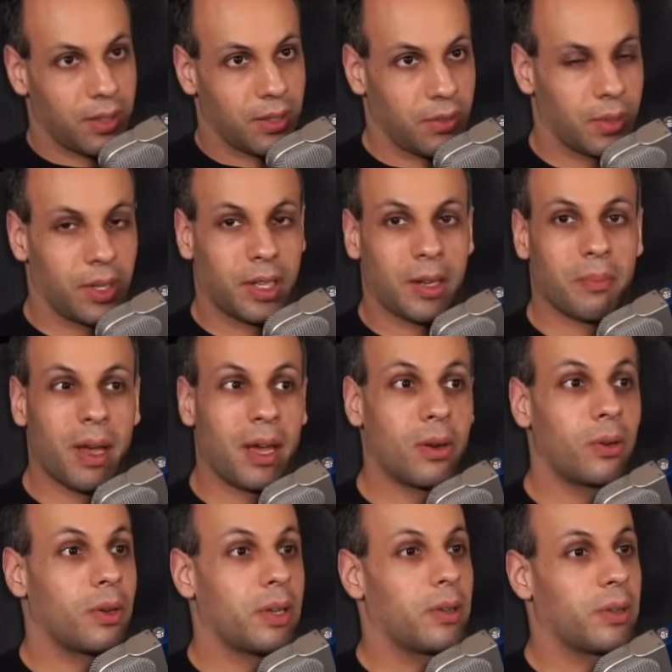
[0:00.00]
We're going to pet
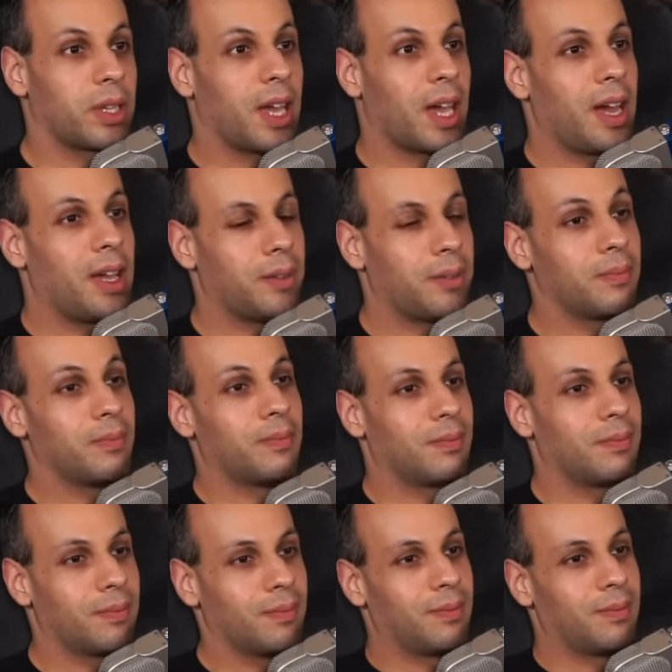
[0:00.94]
Oreo the cat.
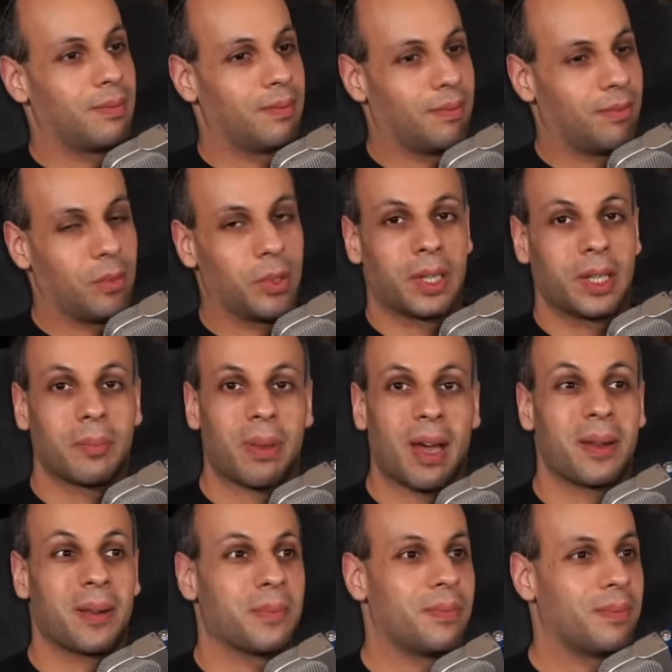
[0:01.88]
We're going to
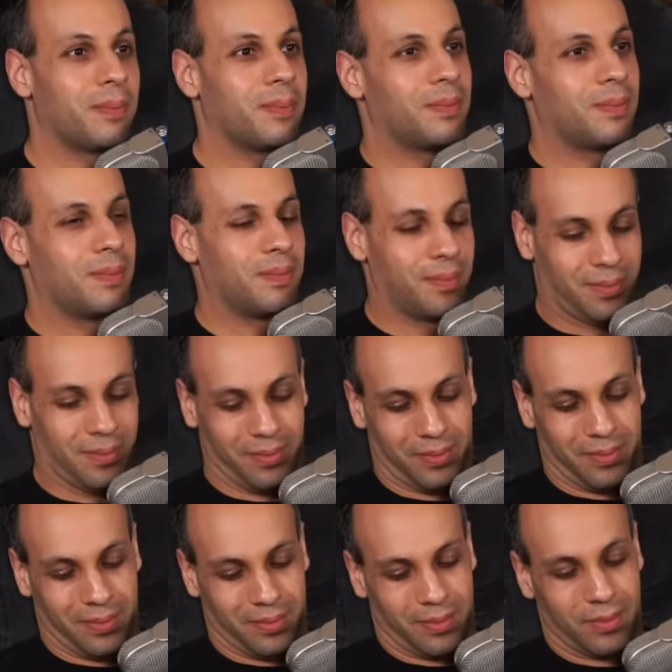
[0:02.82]
pet him.
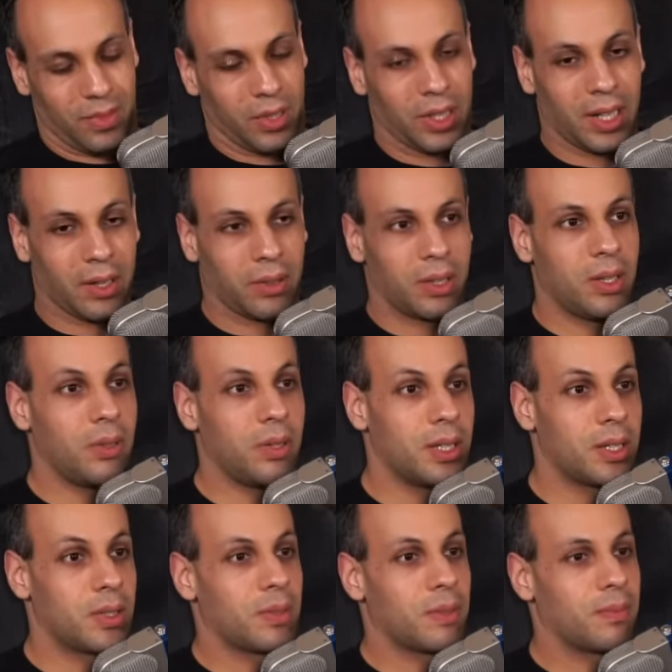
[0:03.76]
Look at how cute he
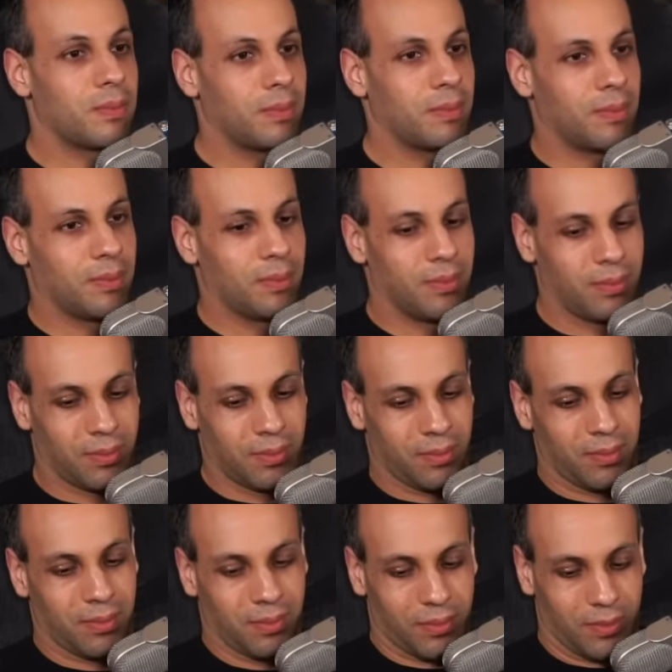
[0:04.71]
is.
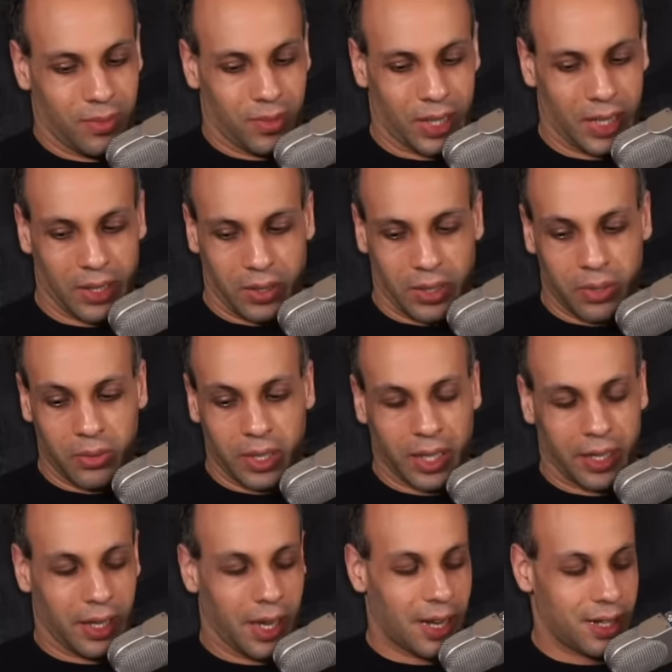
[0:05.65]
Look at how cute that
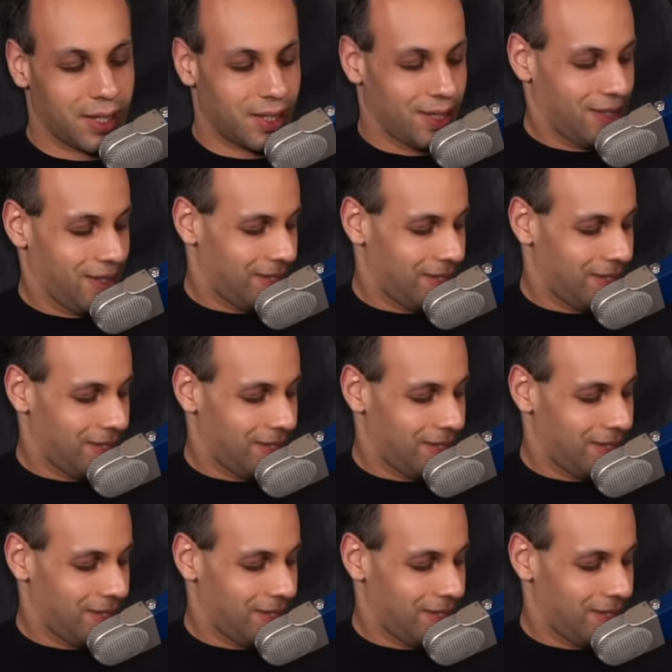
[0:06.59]
cat is.